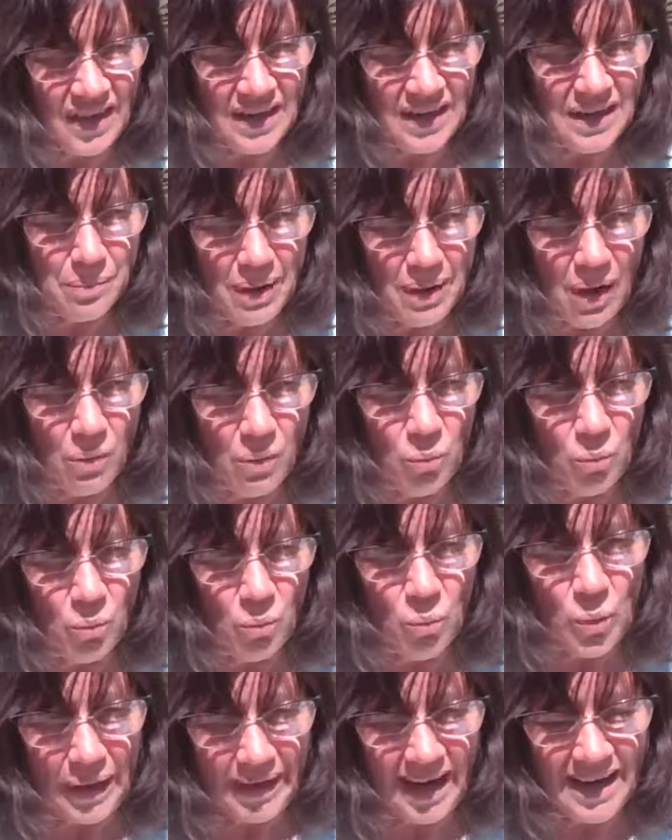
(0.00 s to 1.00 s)
Think about
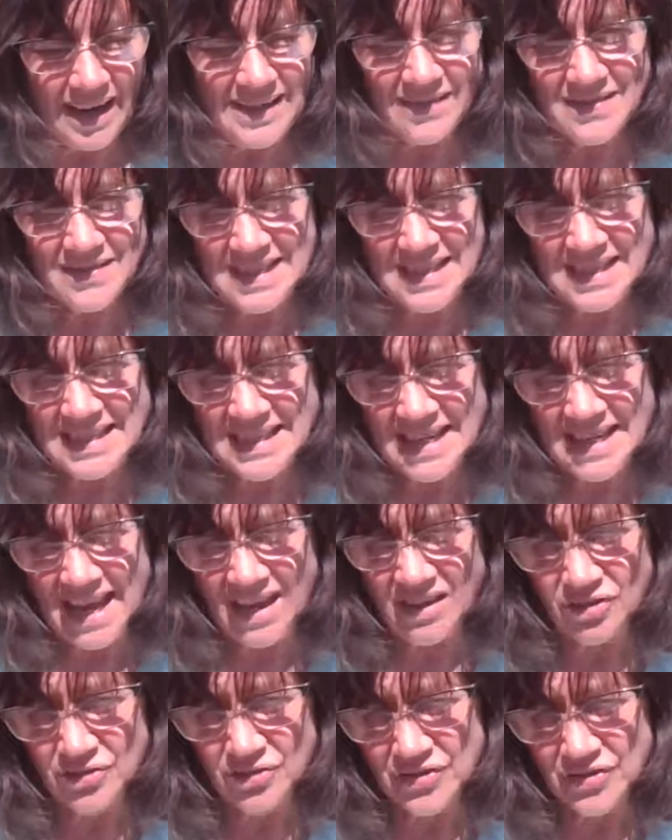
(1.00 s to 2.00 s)
what kind of
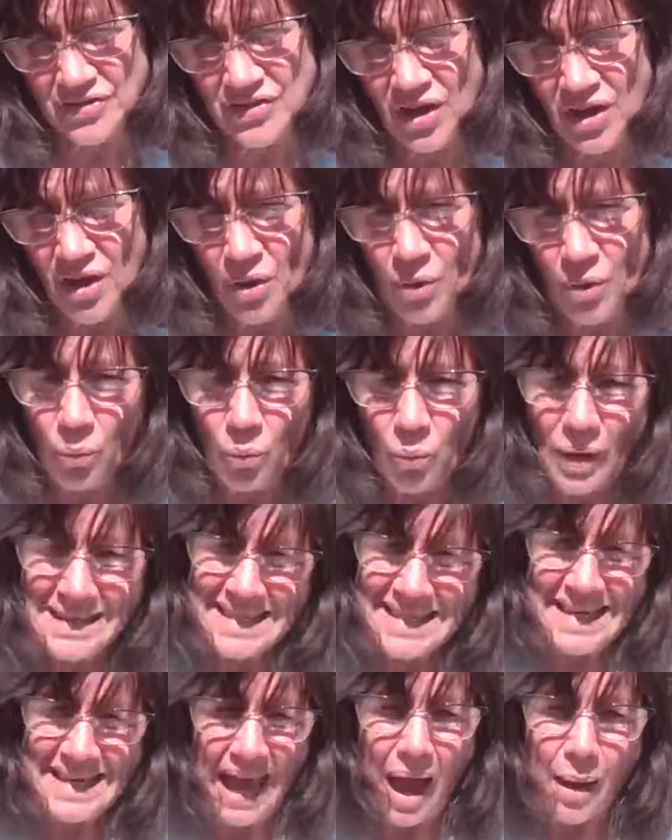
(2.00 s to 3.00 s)
details,
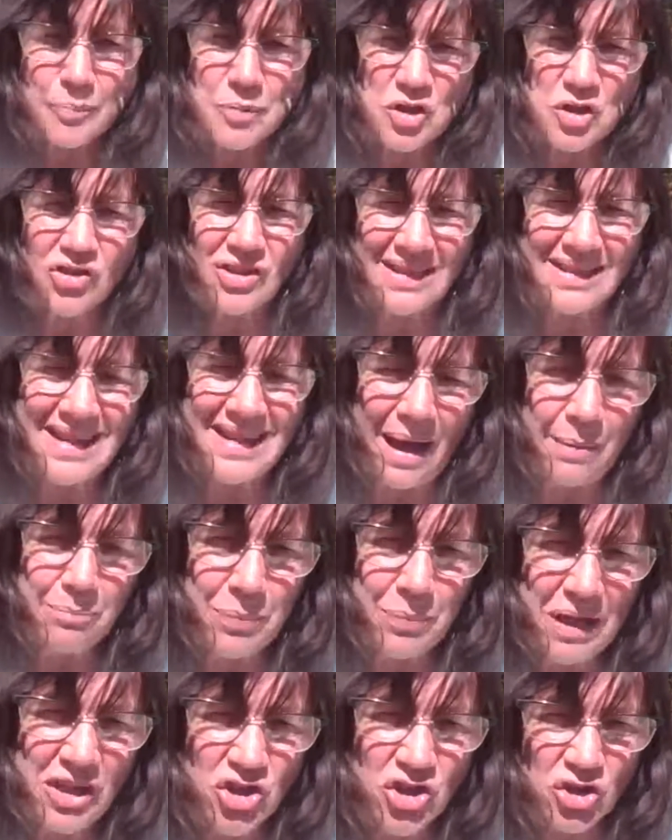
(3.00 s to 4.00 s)
what's captured in
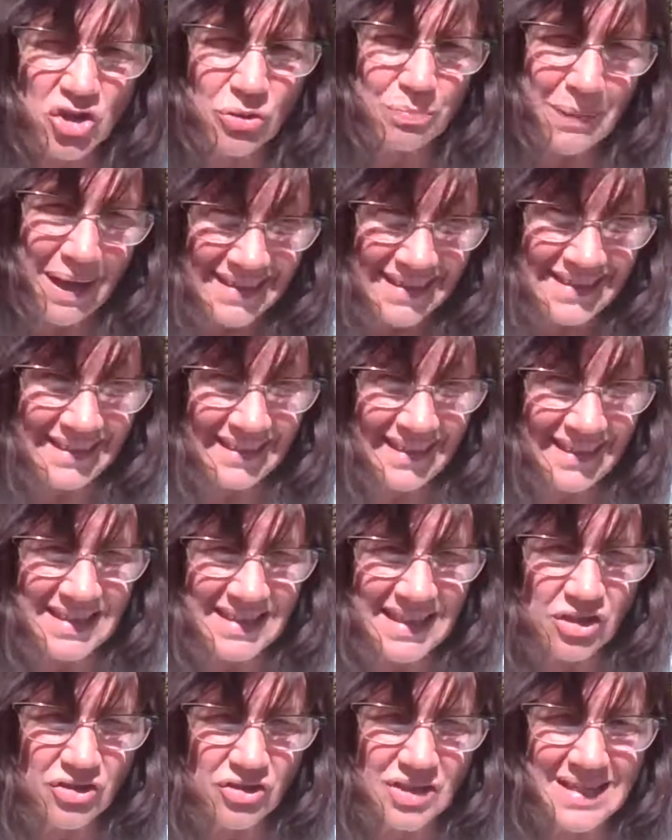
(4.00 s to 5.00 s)
that picture
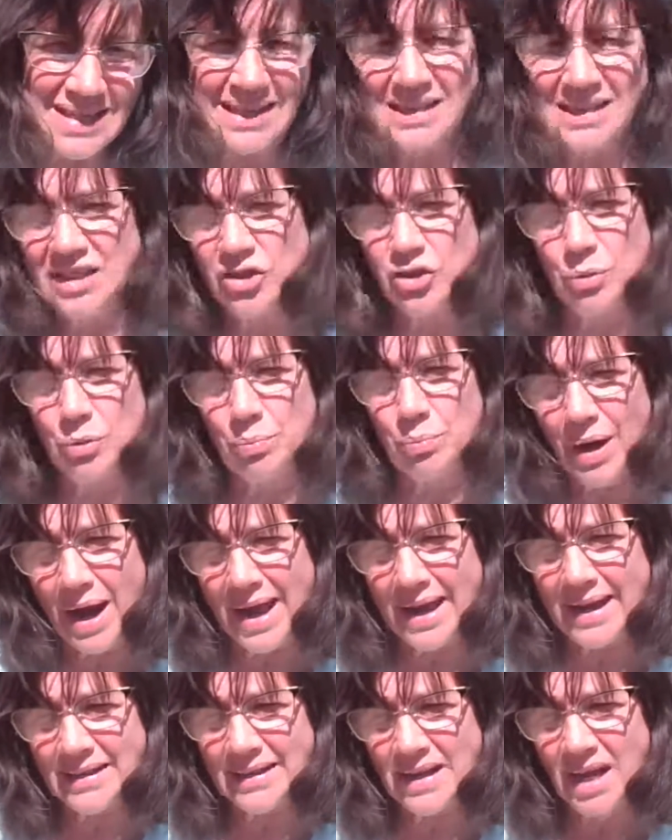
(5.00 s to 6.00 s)
mentally that you're seeing in your
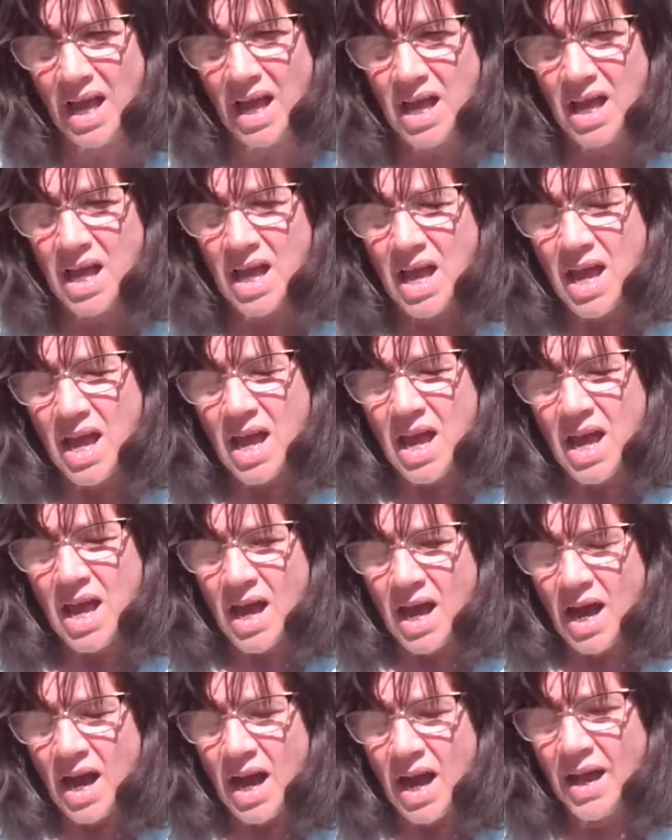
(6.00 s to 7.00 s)
brain.
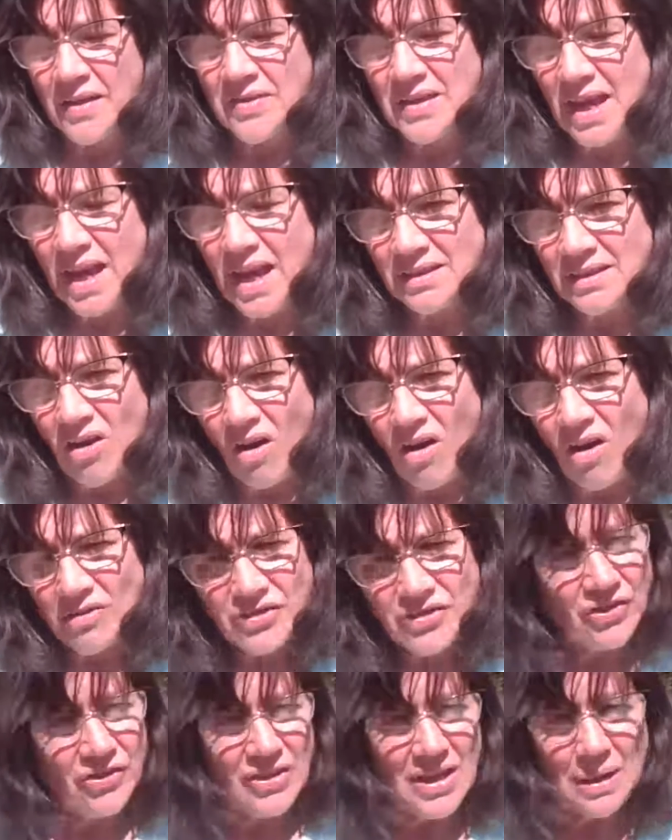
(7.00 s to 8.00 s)
And then
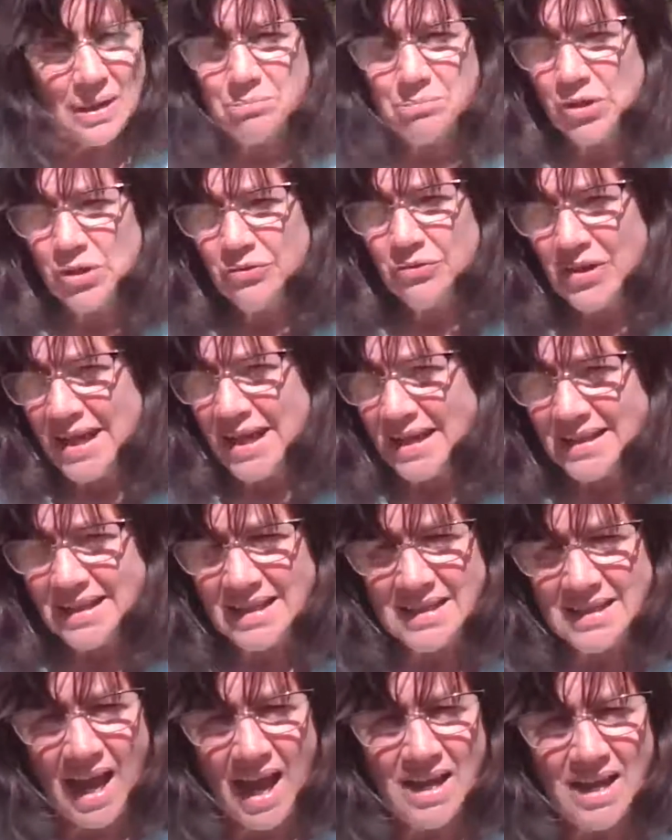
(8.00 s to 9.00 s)
also then move
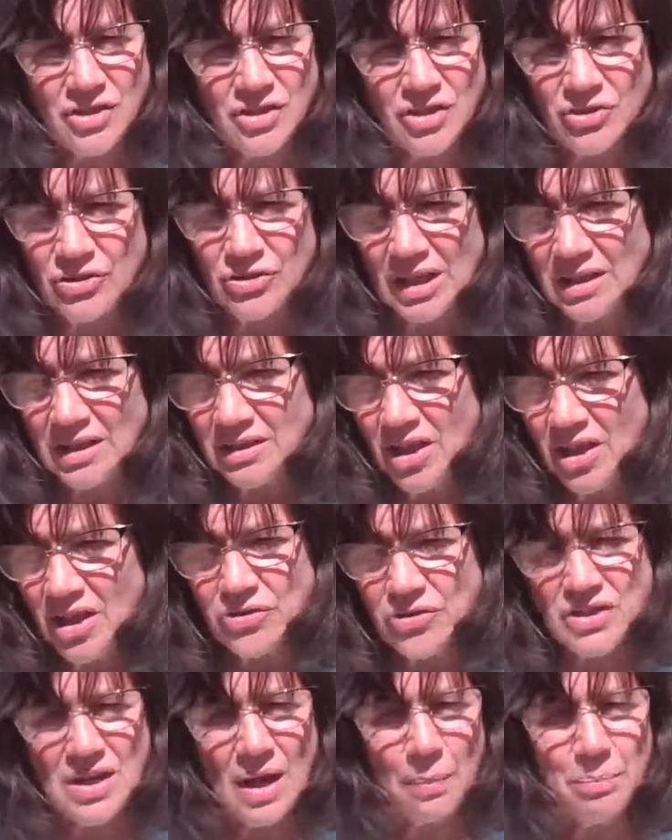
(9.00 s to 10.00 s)
in and do the
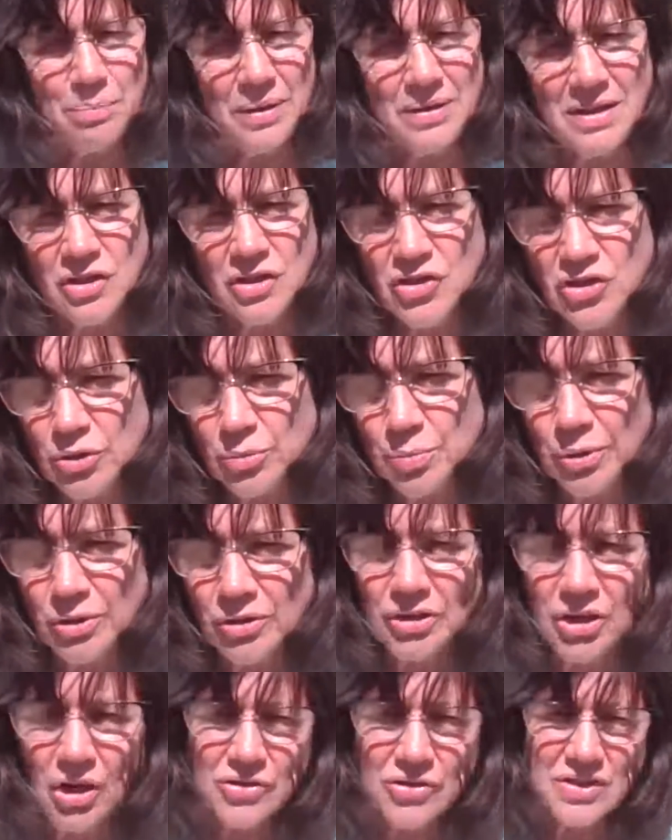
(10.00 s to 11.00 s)
close-up and the
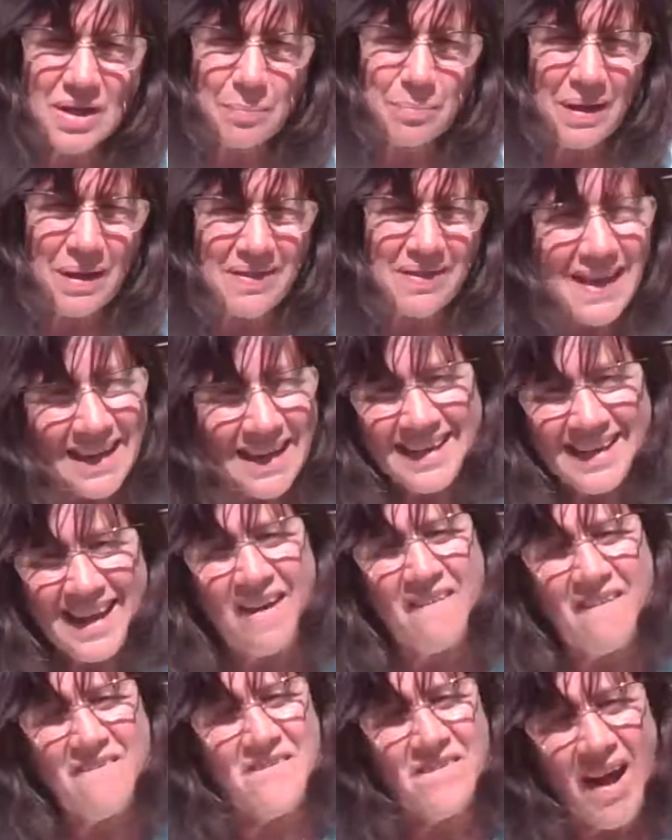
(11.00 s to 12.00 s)
super close-up. And then
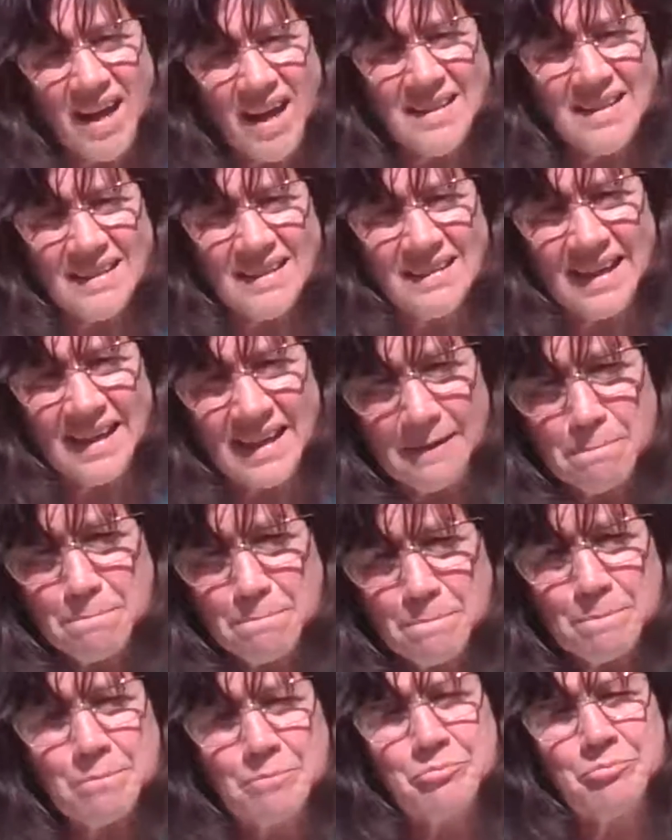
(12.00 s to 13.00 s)

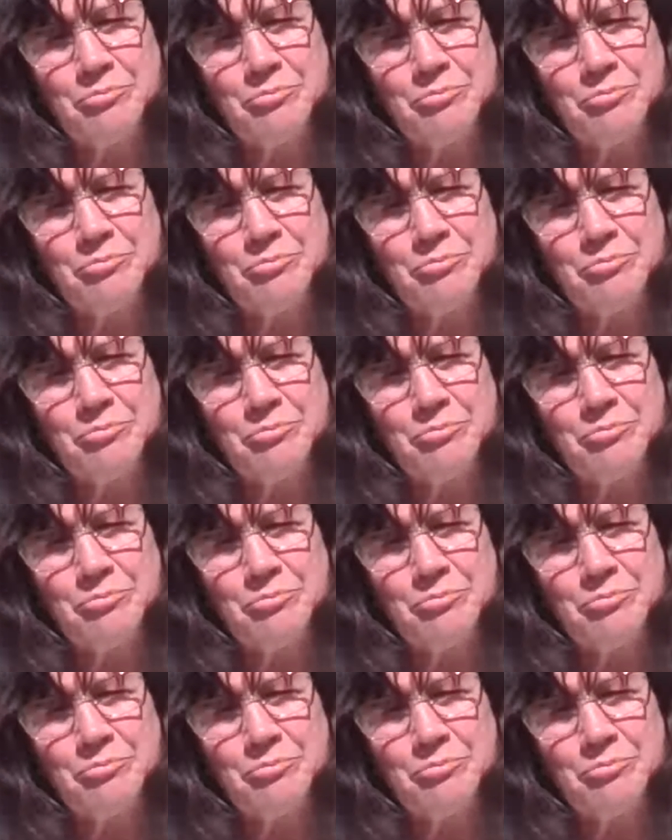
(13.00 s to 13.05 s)
finally,